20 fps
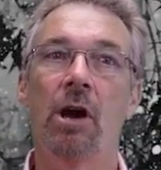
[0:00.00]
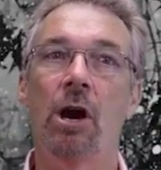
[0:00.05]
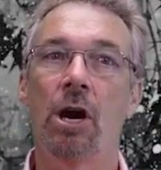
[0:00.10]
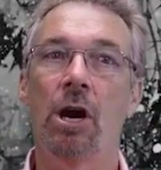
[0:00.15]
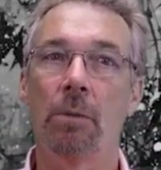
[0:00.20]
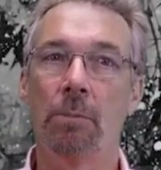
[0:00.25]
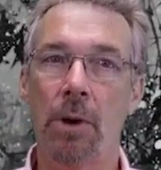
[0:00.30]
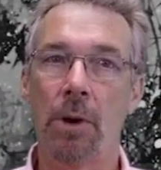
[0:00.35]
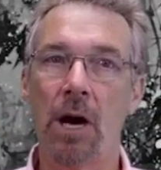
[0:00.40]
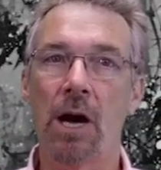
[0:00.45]

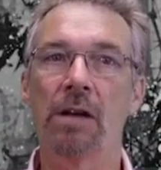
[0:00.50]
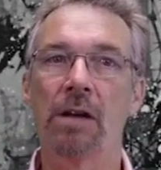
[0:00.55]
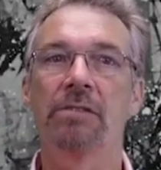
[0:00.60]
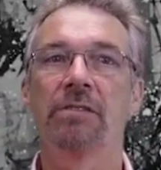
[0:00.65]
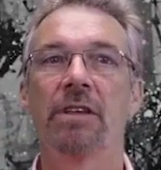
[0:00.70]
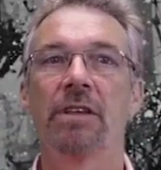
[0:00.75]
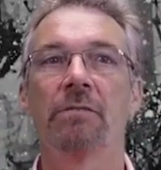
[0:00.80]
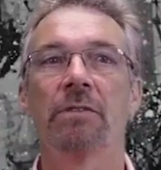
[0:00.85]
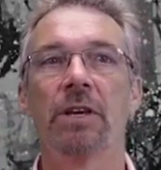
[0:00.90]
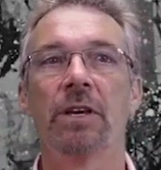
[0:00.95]
are
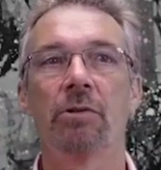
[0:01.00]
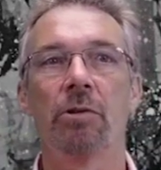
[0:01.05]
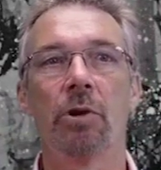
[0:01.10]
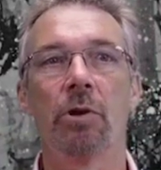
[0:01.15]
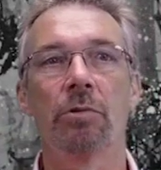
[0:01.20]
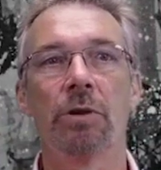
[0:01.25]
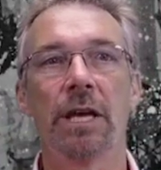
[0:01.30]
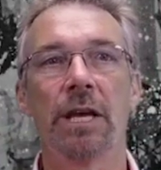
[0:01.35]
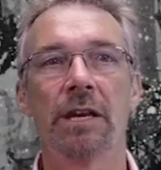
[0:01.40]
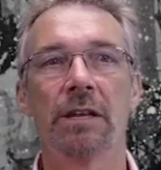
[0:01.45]
positively
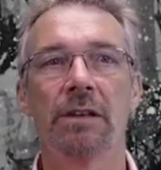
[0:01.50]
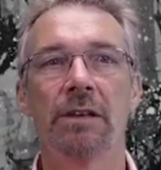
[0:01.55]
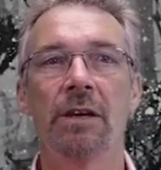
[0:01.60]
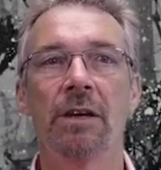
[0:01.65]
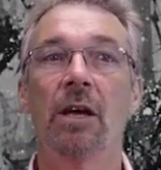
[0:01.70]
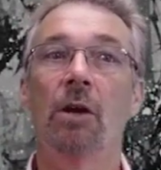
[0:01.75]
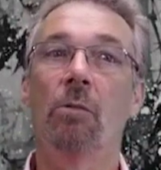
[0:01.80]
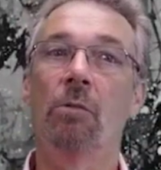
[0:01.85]
correlated